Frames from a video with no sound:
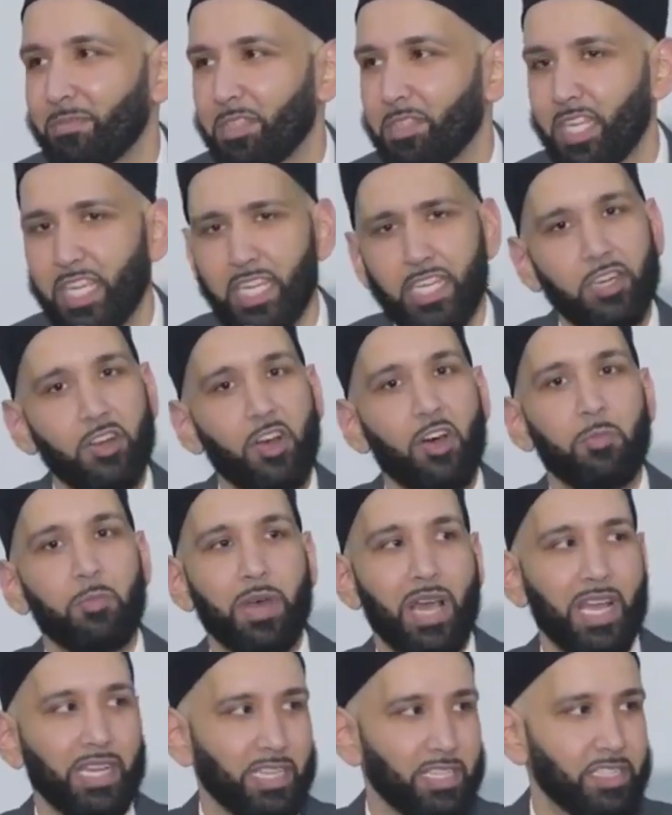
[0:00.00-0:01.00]
Take it all
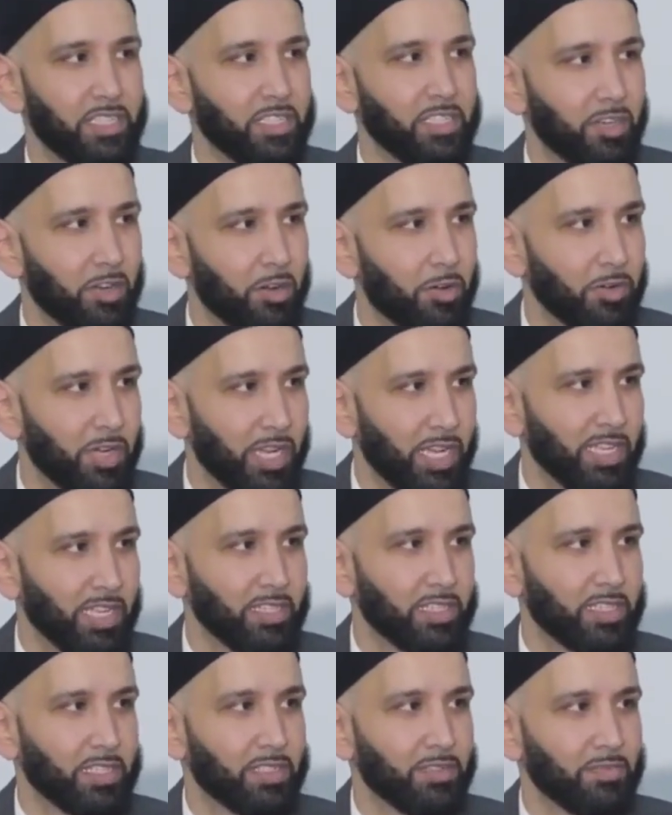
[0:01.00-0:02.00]
back into your own
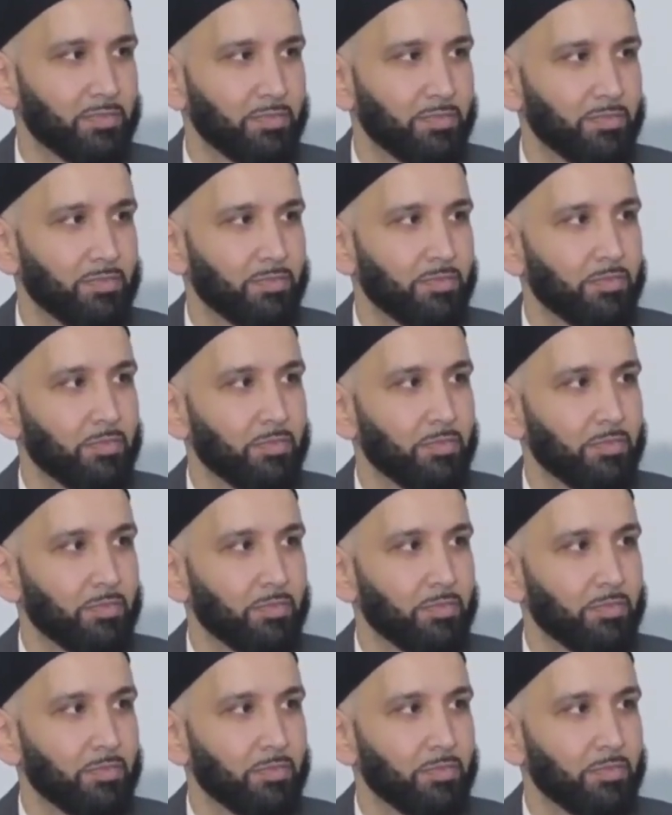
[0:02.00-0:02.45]
hands.